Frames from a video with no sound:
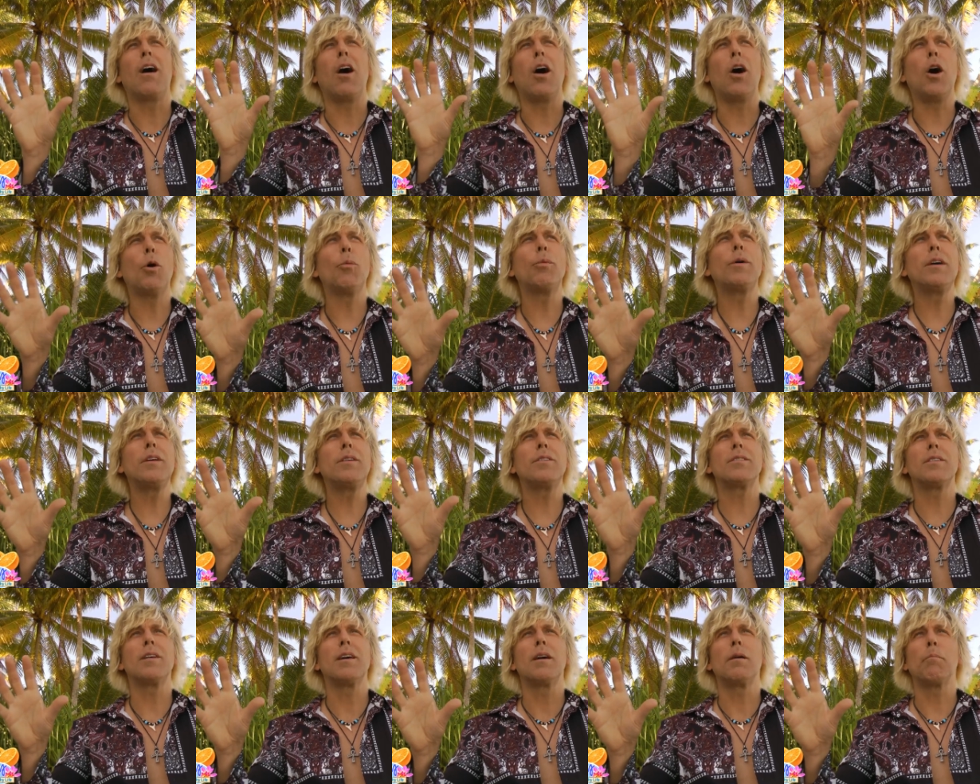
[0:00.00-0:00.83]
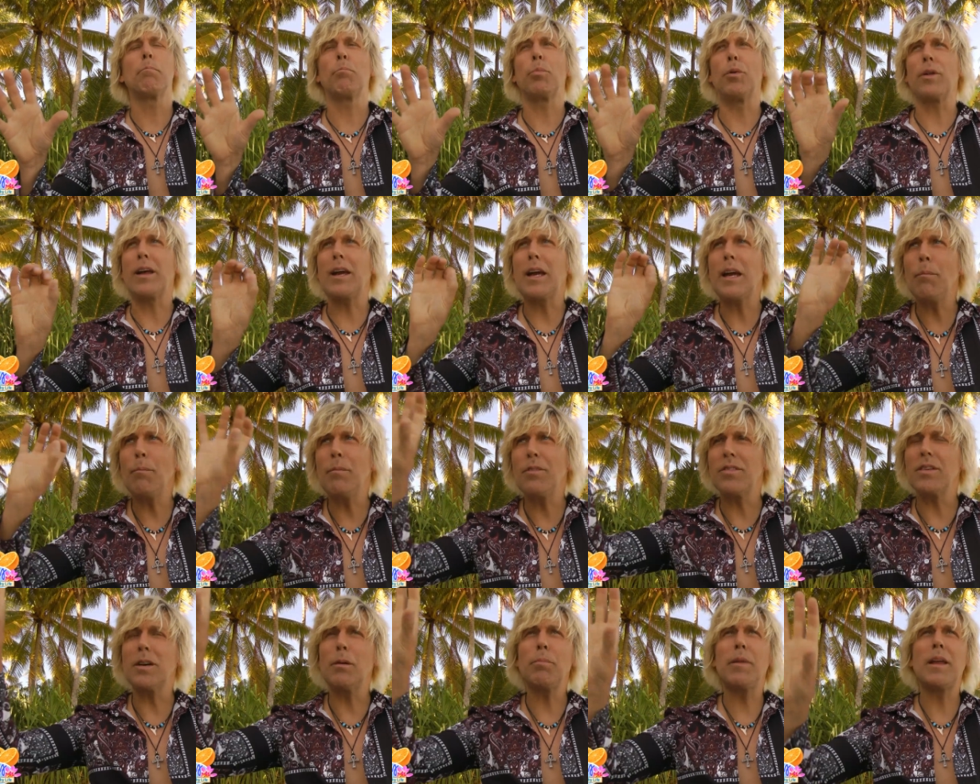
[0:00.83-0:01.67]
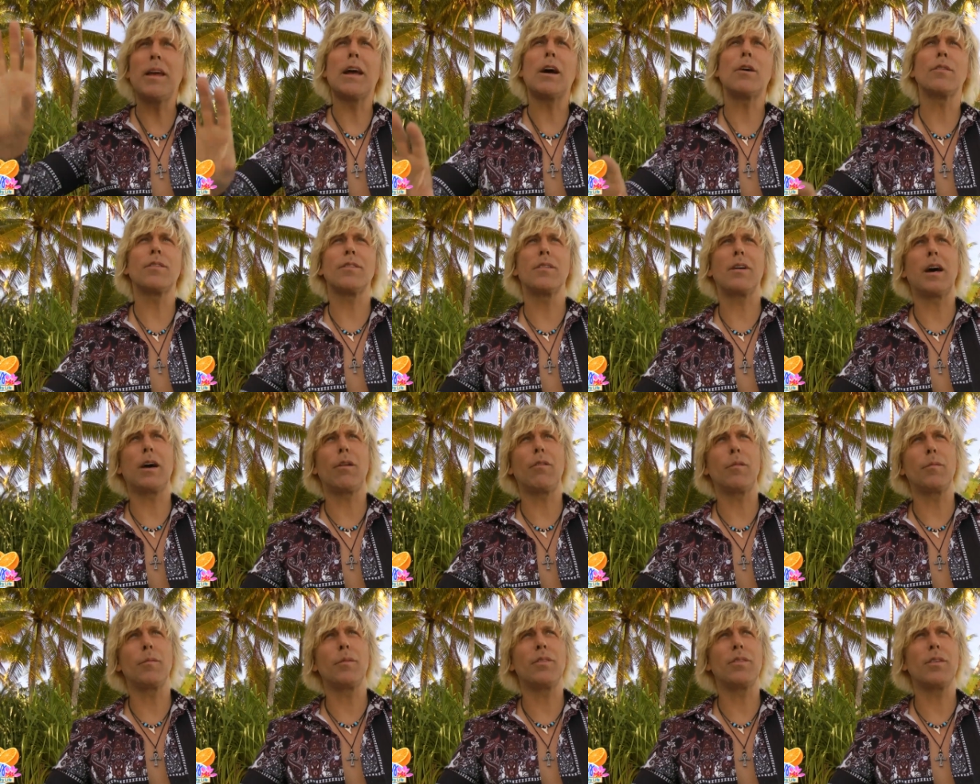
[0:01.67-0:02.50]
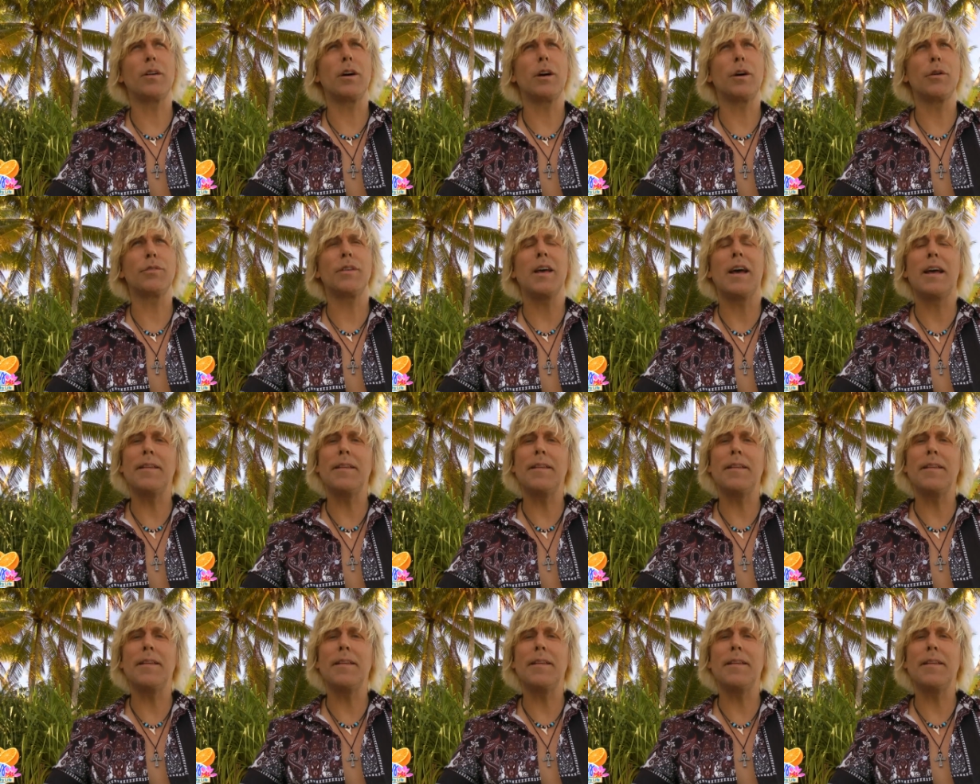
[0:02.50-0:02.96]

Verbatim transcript: always blame something outside of themselves,